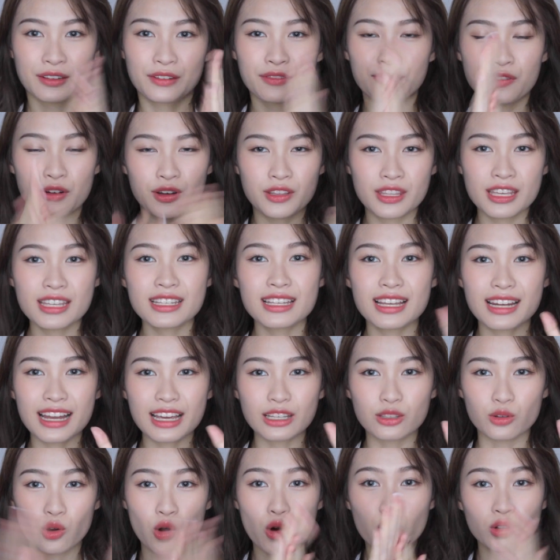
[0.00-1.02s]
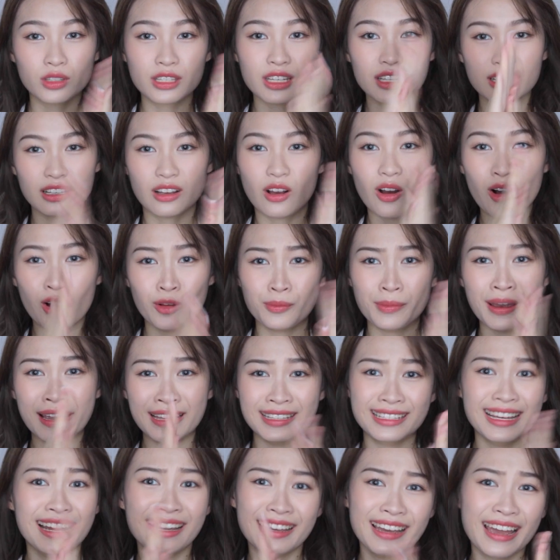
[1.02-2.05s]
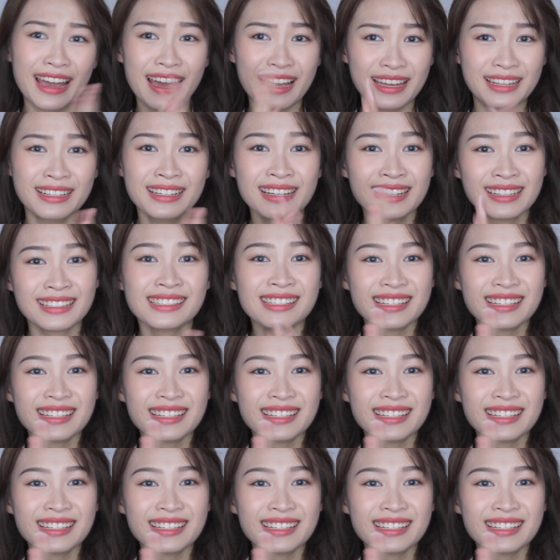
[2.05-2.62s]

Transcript: For this I like to coat it on my entire hand